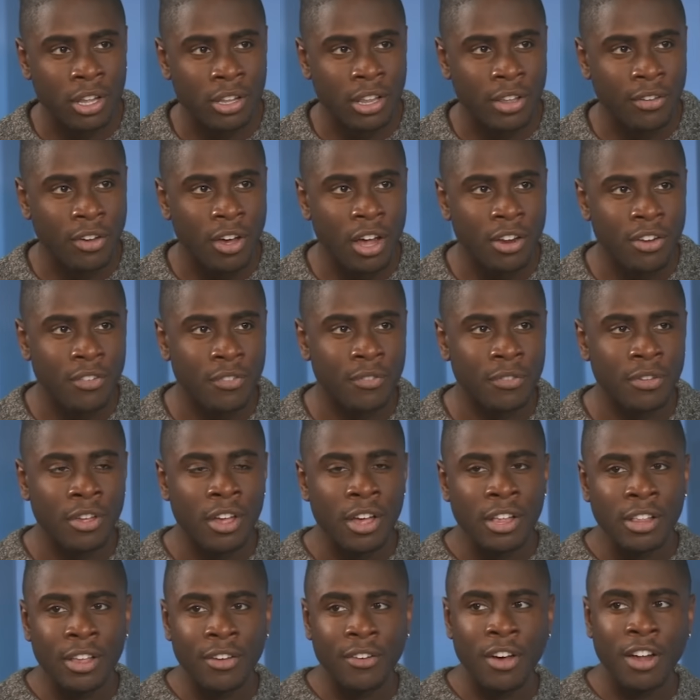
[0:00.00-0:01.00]
They've kind
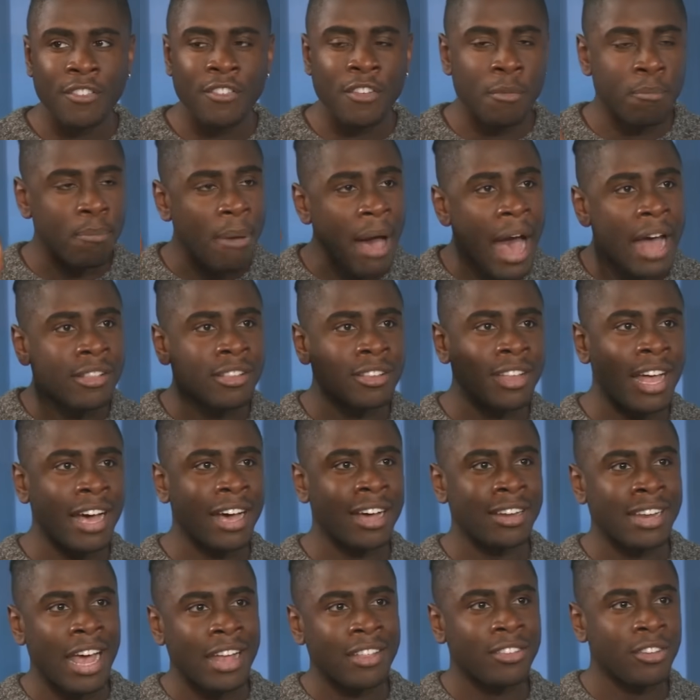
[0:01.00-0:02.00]
of abandoned that
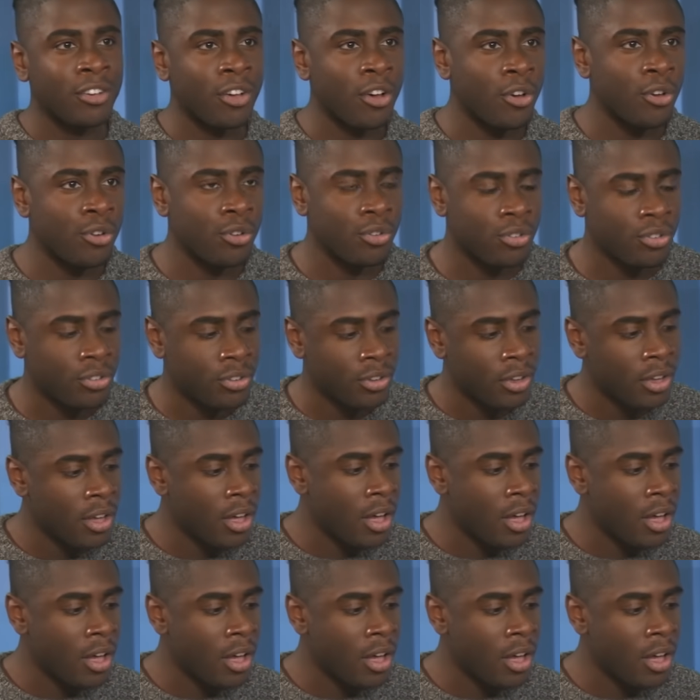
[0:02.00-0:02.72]
Galacticos